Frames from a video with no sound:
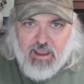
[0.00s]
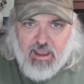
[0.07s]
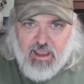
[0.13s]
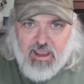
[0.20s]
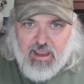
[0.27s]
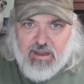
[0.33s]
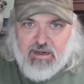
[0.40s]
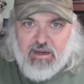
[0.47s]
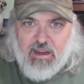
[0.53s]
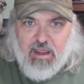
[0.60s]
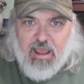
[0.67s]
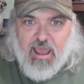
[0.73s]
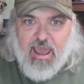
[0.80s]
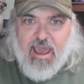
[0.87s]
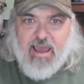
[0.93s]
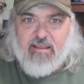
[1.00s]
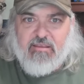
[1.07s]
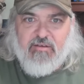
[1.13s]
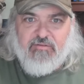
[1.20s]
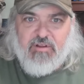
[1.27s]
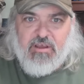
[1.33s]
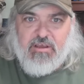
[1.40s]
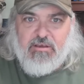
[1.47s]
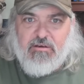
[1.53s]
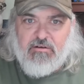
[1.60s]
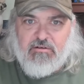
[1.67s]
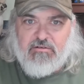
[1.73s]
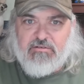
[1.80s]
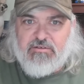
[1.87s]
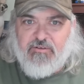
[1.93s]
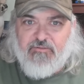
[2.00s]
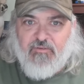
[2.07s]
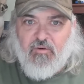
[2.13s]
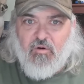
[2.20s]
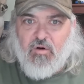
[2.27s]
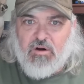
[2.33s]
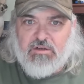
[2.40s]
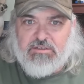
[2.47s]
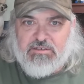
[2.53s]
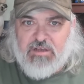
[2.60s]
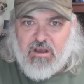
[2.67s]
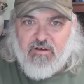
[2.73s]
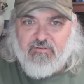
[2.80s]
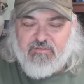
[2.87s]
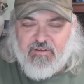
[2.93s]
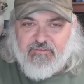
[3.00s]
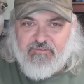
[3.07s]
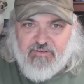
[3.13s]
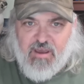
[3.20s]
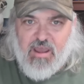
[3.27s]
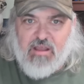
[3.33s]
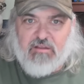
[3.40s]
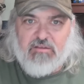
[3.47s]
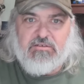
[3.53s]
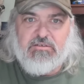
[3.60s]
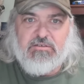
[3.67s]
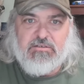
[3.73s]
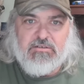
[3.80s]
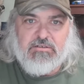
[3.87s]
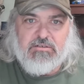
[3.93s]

and actively used for self-defense,